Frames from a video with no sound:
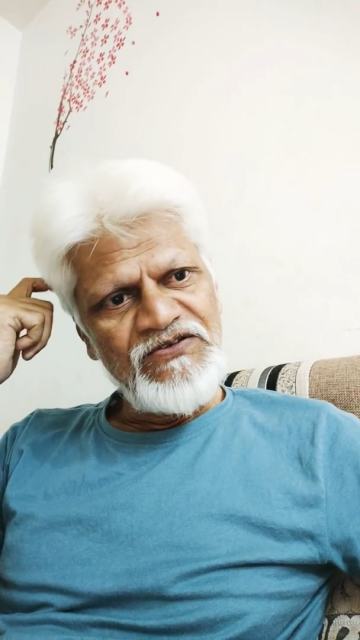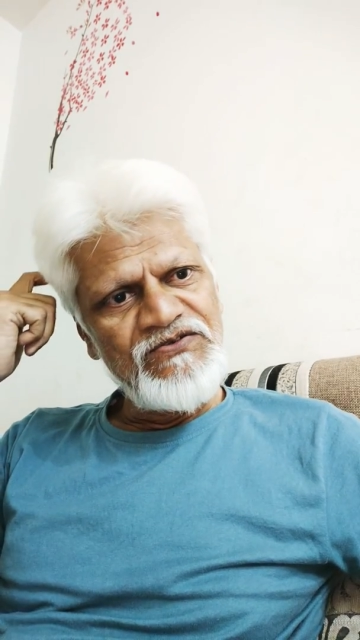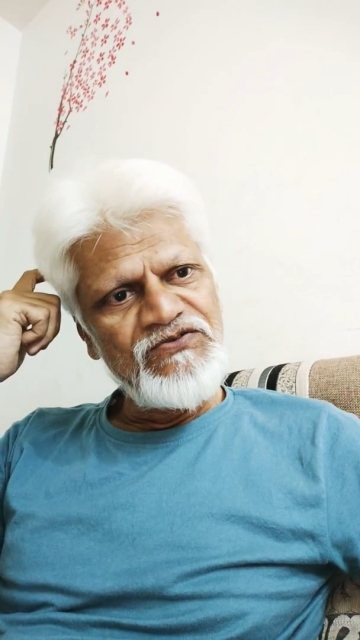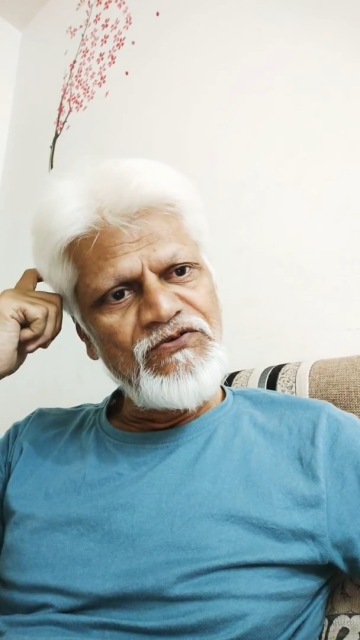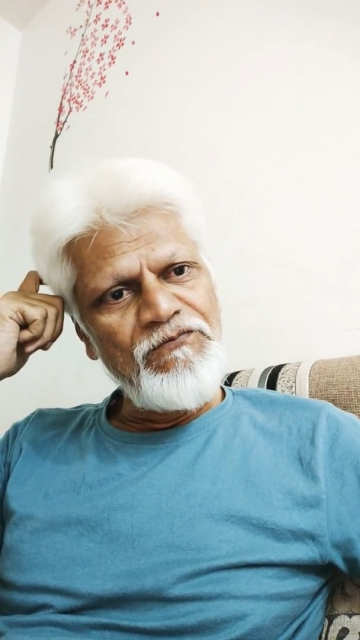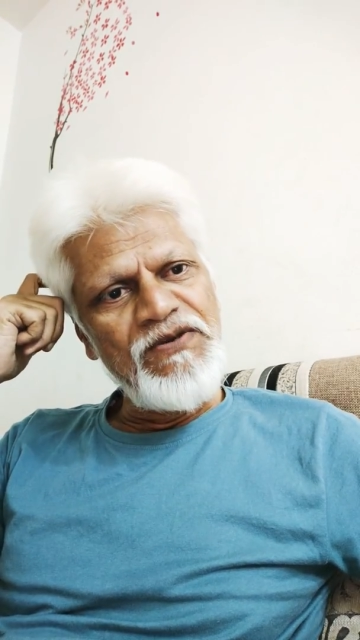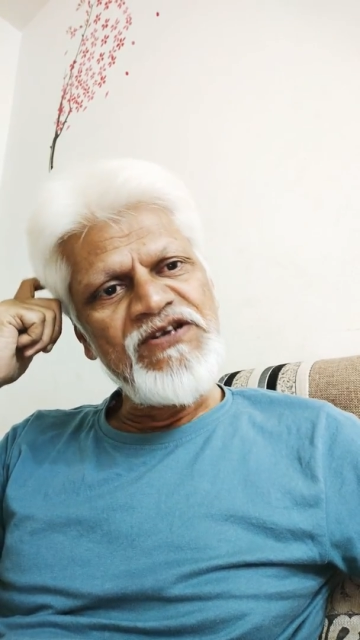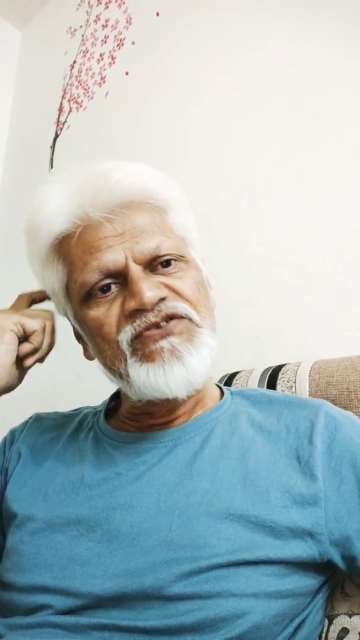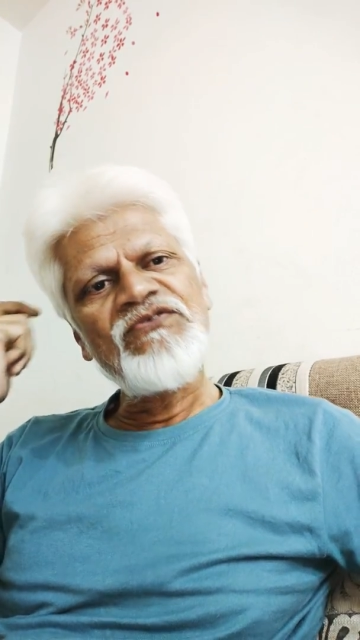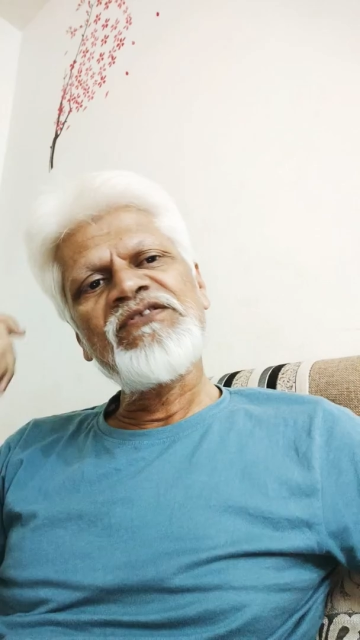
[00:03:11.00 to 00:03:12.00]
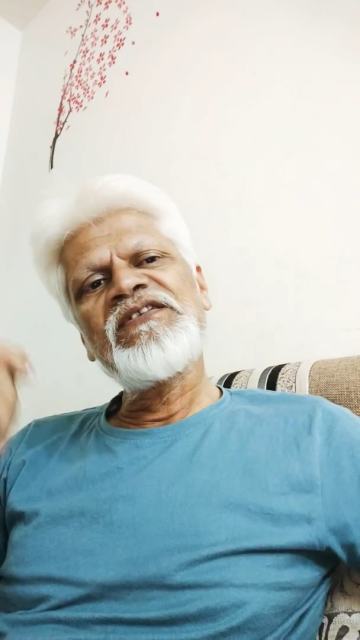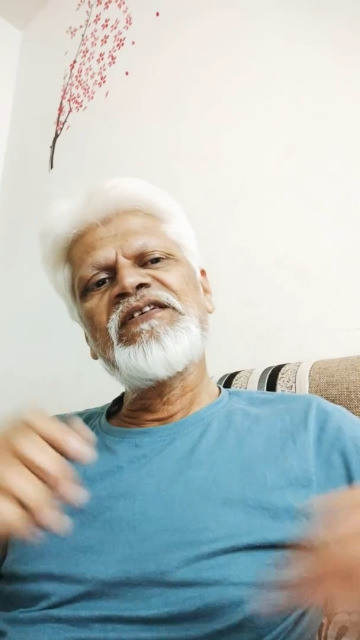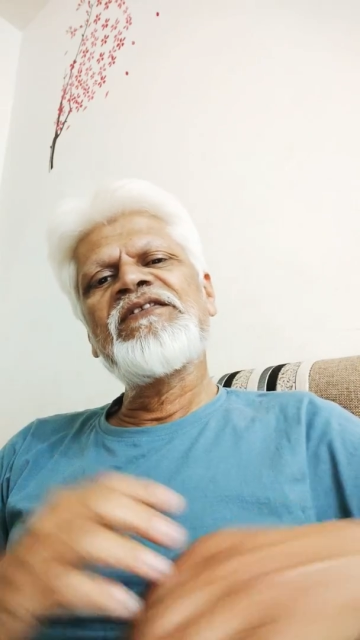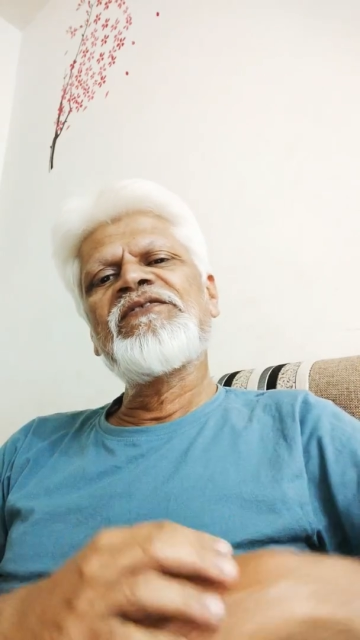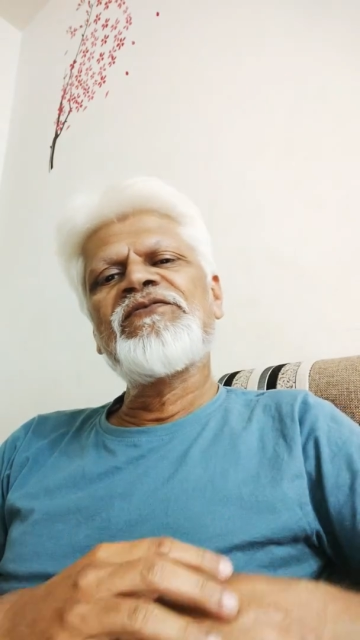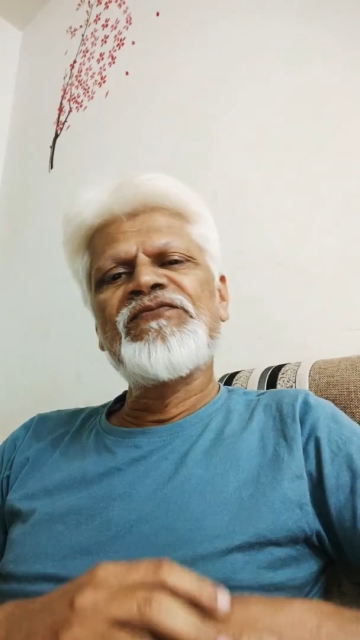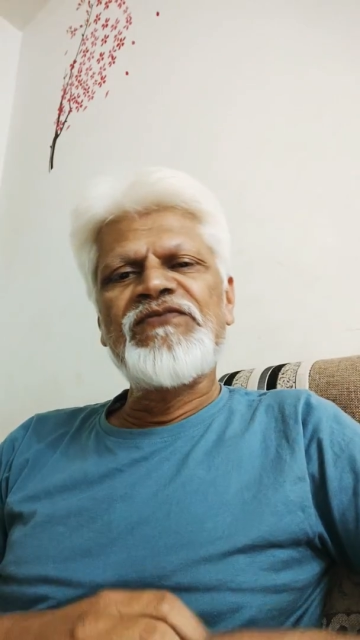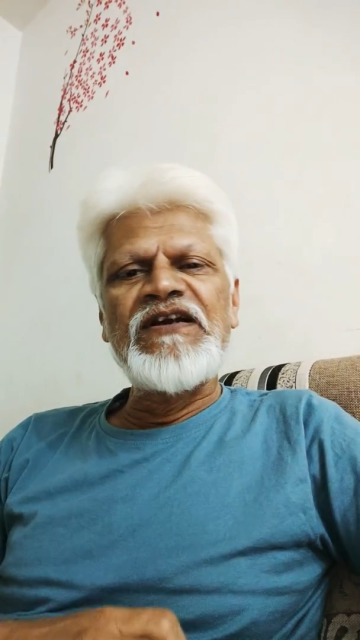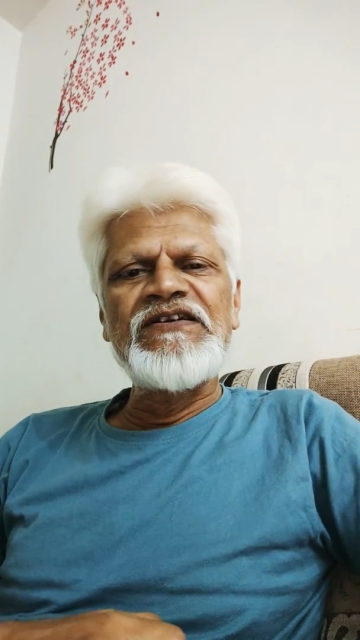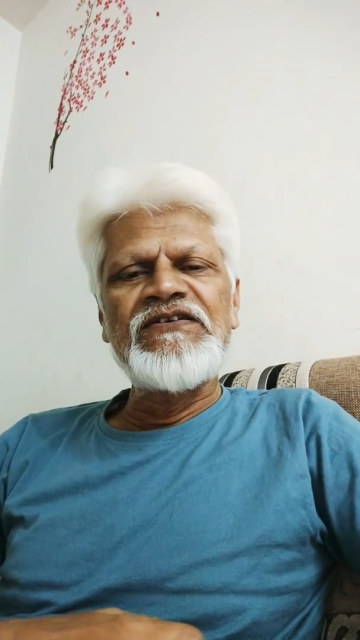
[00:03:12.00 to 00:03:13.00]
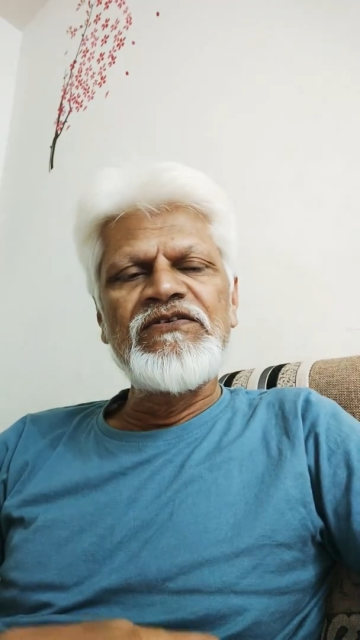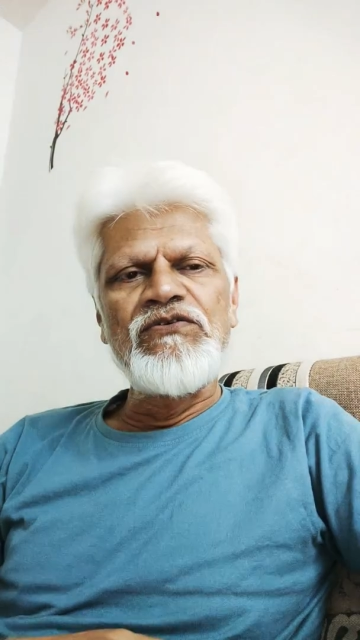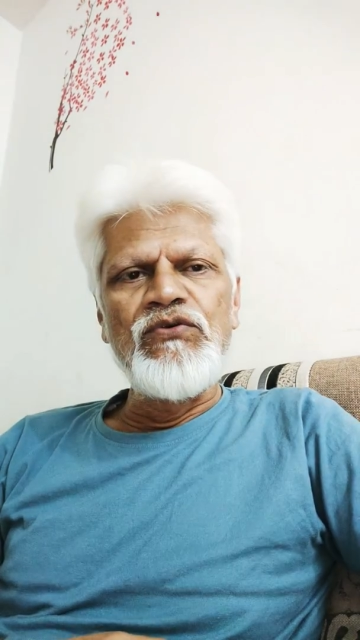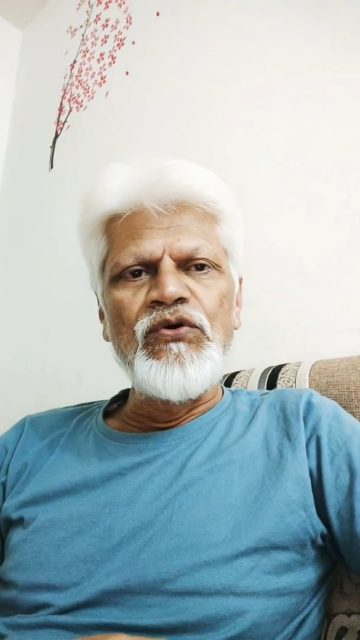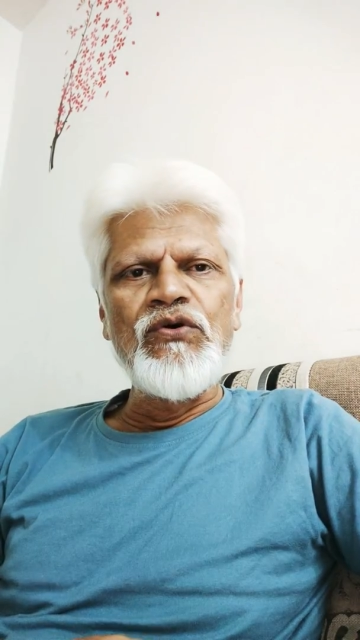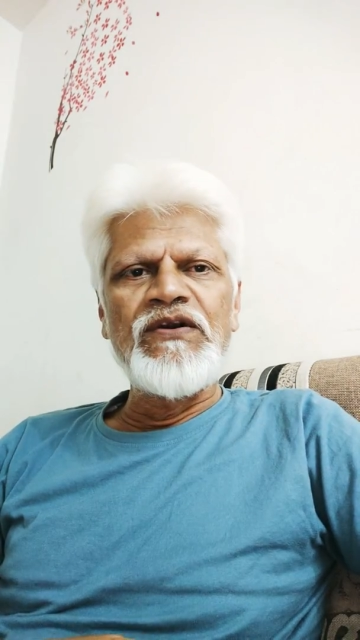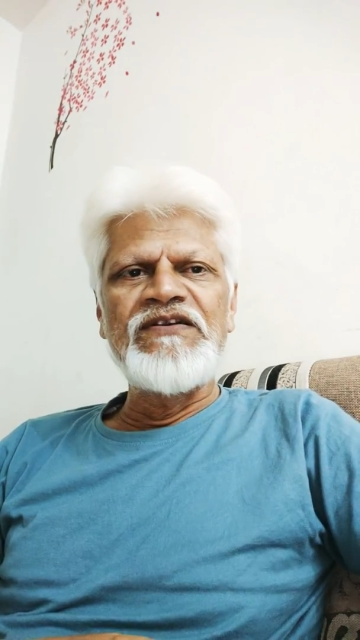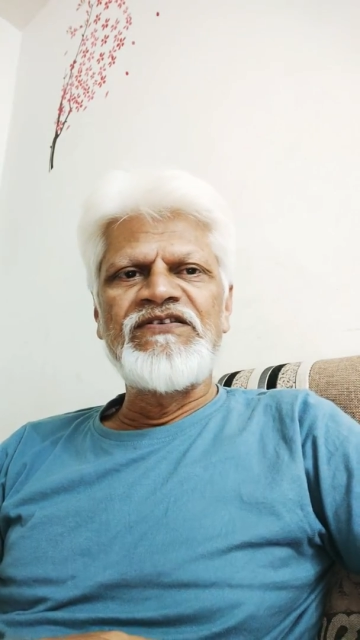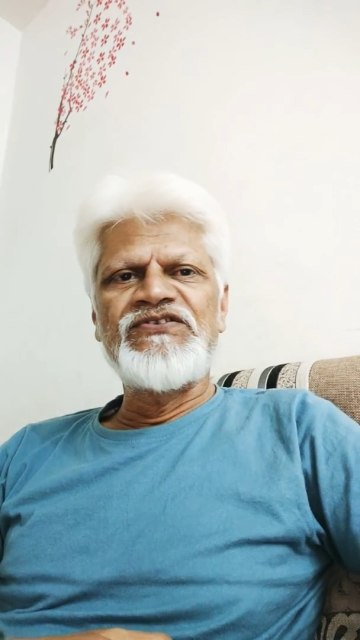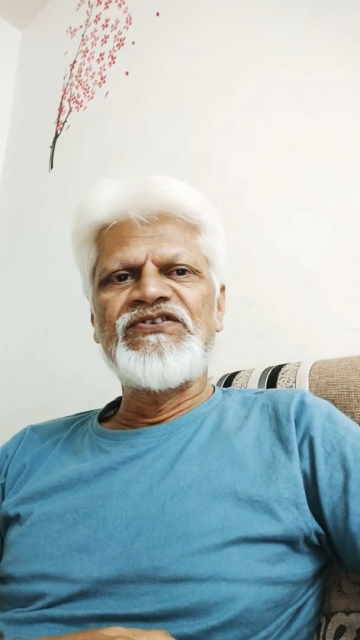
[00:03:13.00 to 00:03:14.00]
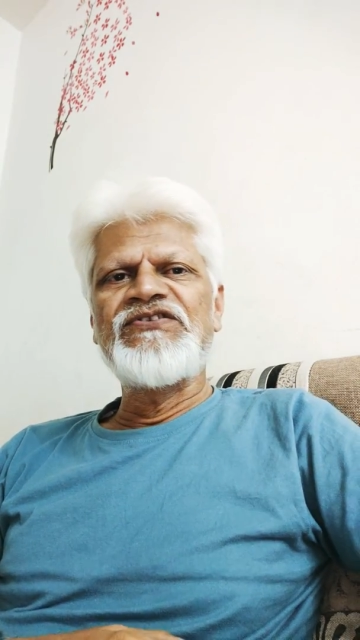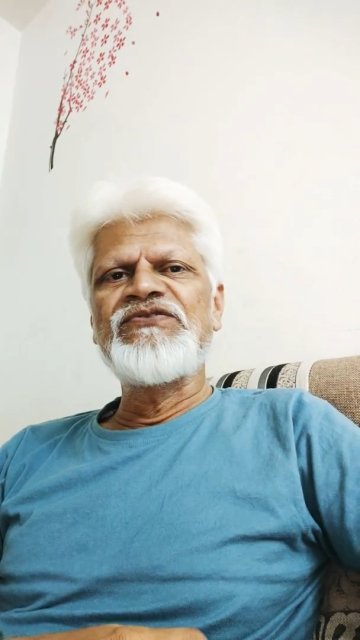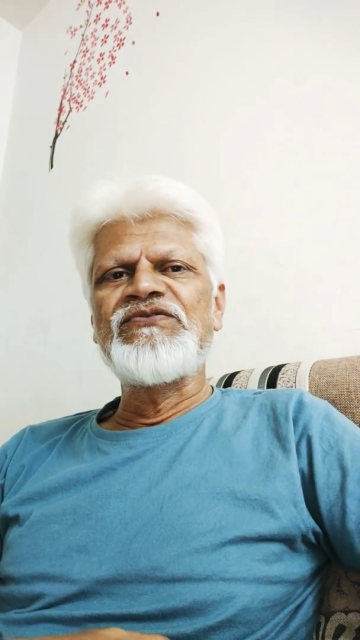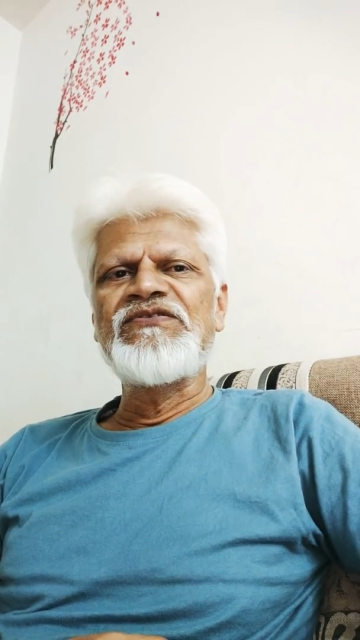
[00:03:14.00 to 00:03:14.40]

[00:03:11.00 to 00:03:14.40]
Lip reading: So based on the flight load and the schedule,